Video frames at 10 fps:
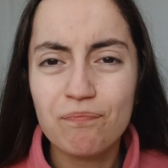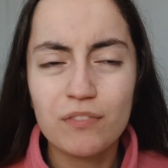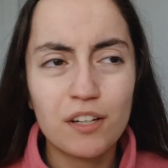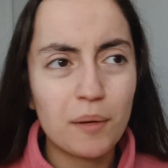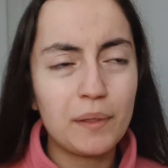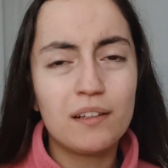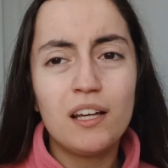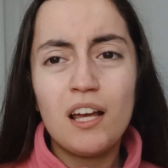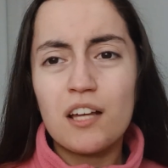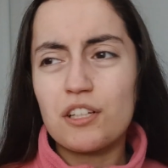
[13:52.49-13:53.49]
You know what I mean?
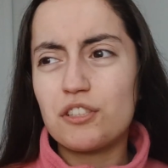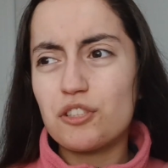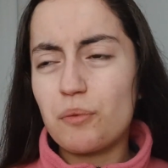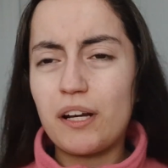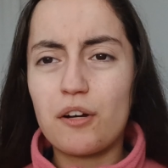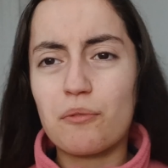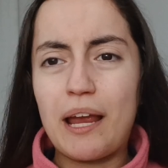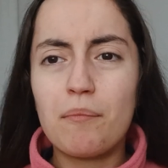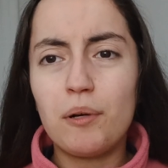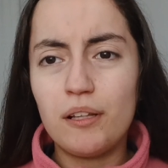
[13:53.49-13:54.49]
So I just wanted to
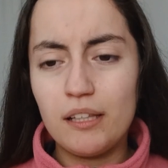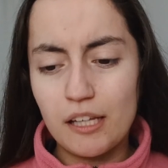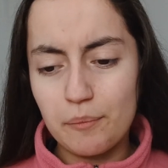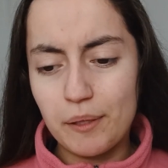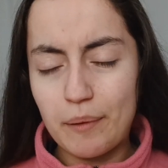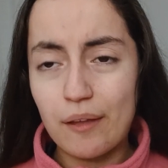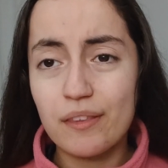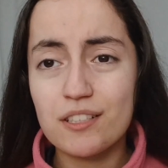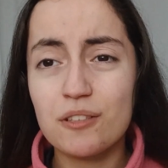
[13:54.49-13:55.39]
ramble a little bit about this.